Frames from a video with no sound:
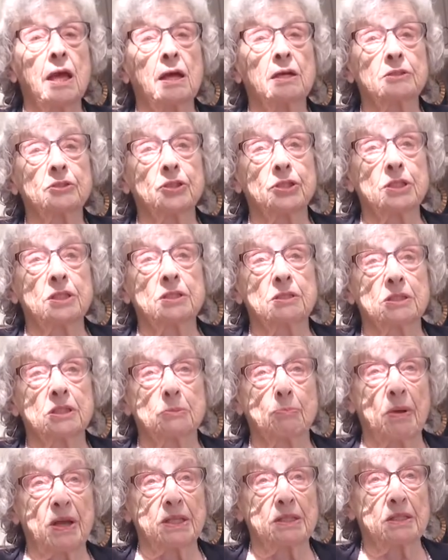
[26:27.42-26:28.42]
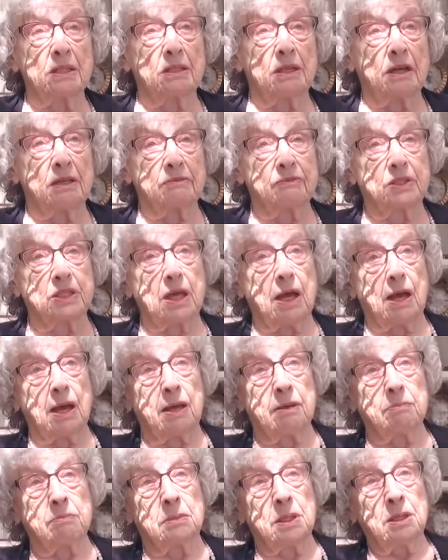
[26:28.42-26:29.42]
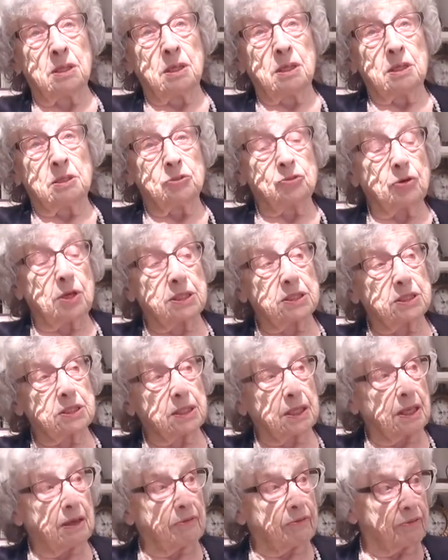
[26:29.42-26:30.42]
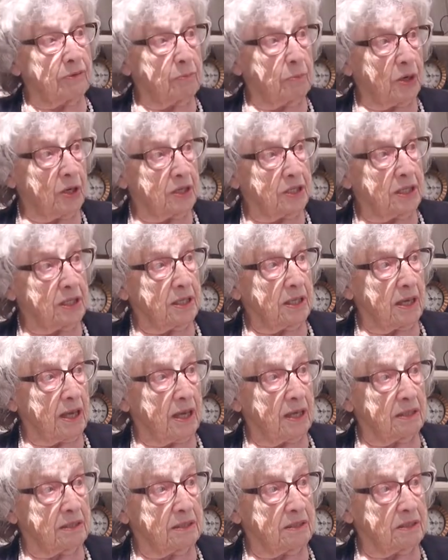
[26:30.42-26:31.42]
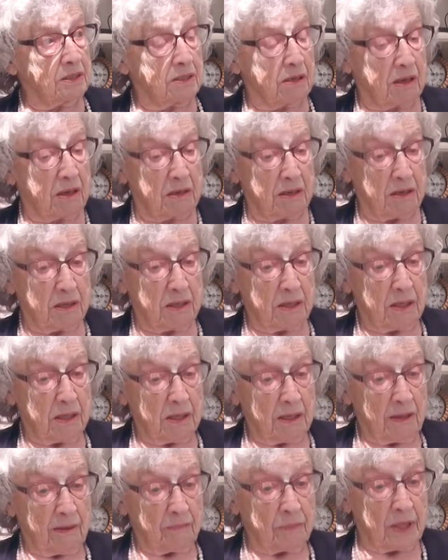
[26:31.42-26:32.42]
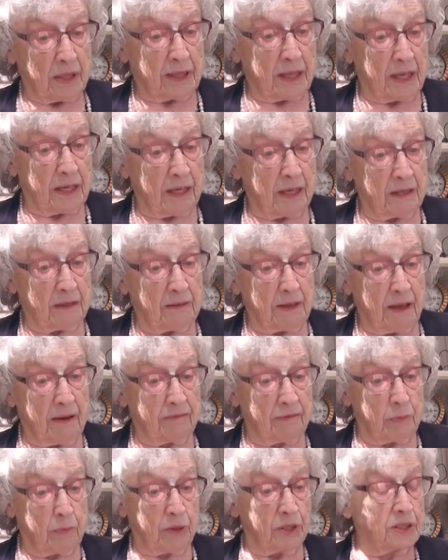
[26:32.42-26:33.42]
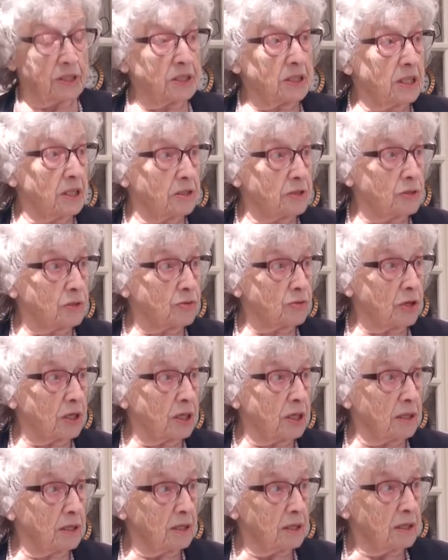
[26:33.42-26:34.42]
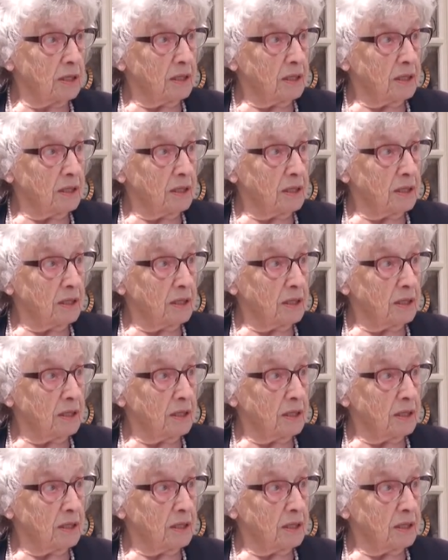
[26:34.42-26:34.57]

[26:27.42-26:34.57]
Yeah, she spent a lot of time tracing everybody and getting everybody's history.